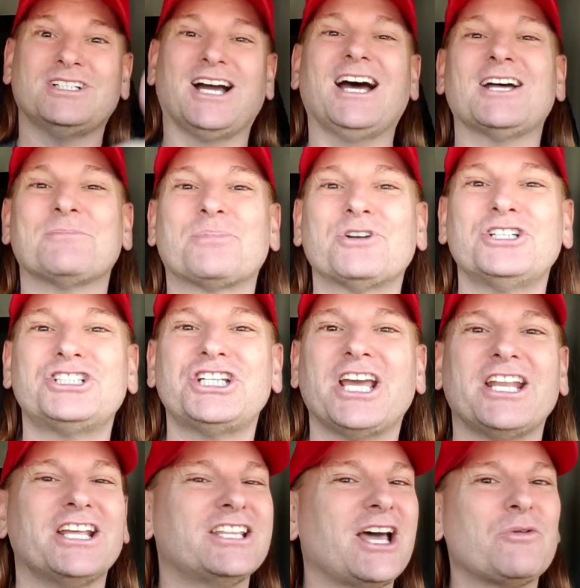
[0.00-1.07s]
I'd
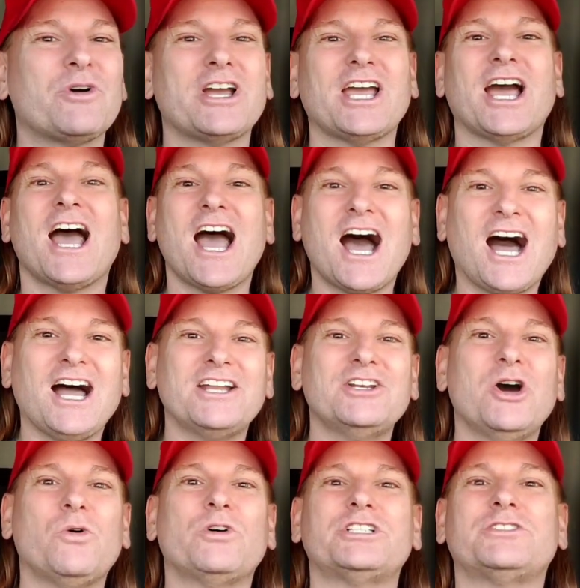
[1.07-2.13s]
appreciate it. That way I
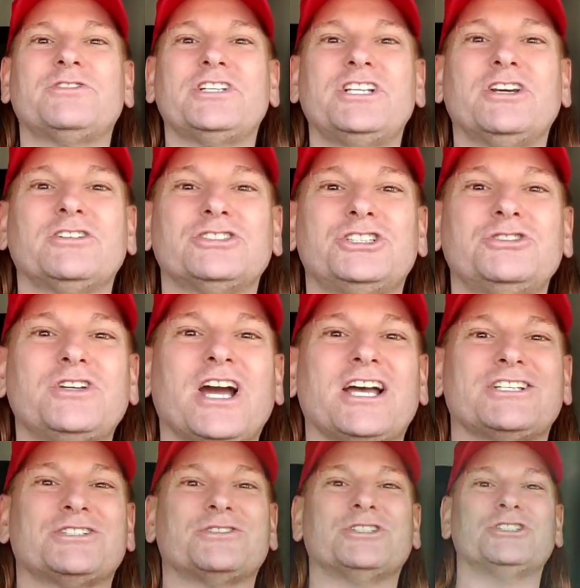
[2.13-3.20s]
know which videos you
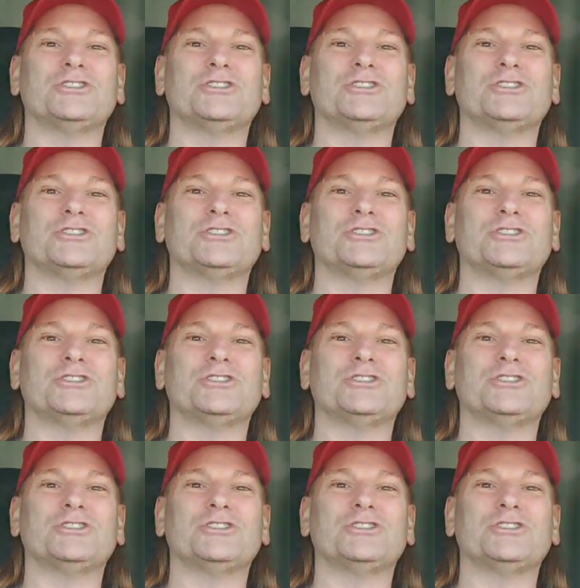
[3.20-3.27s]
guys are